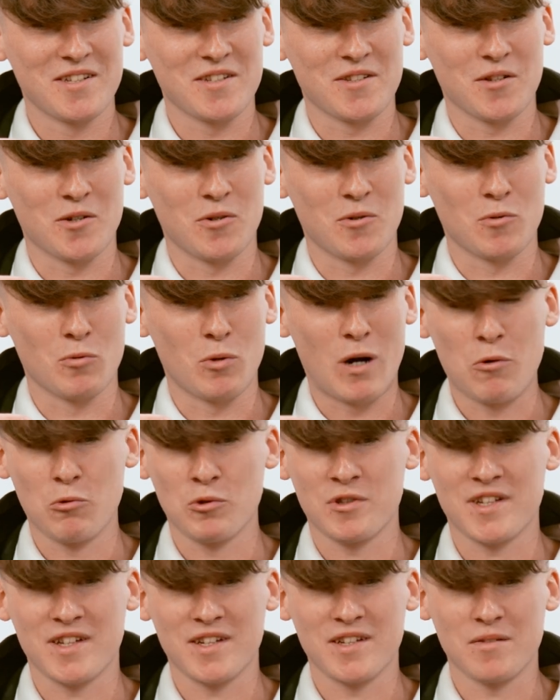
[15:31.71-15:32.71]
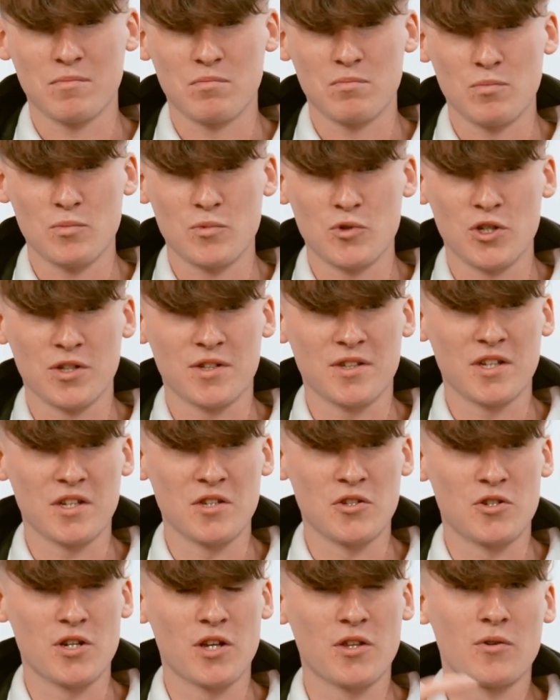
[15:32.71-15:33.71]
So I would say just
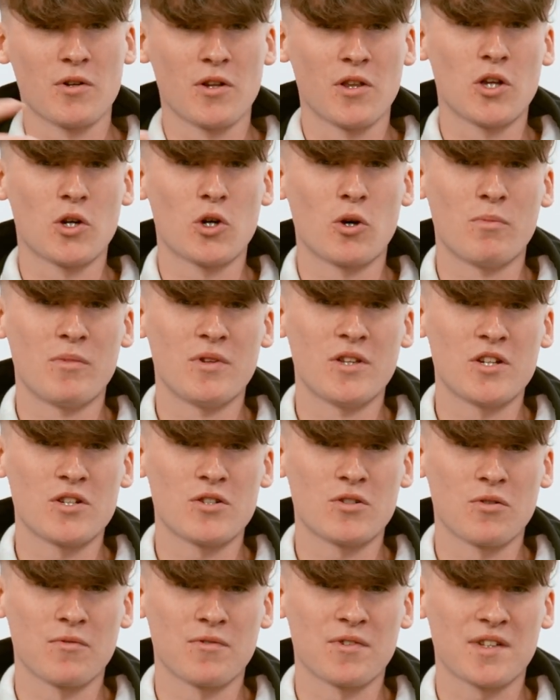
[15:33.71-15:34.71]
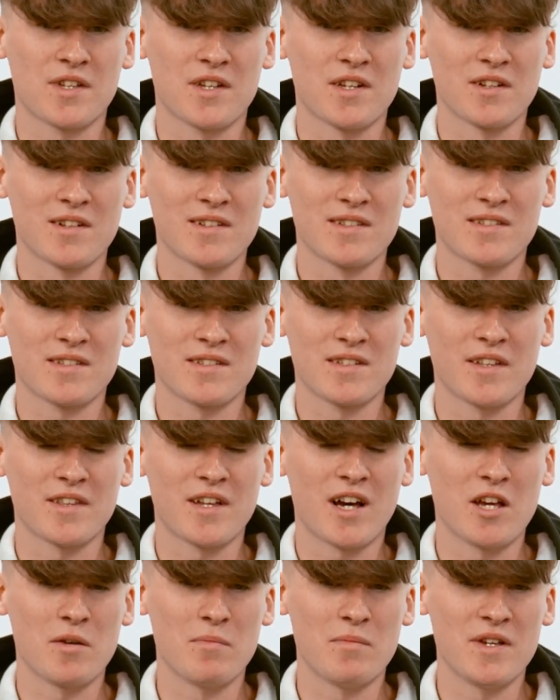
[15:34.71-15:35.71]
in general, the combination of skills that
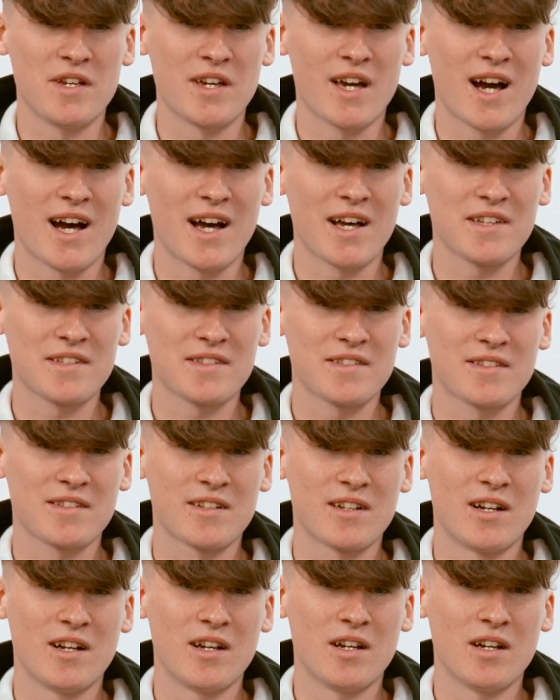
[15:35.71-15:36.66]
IB has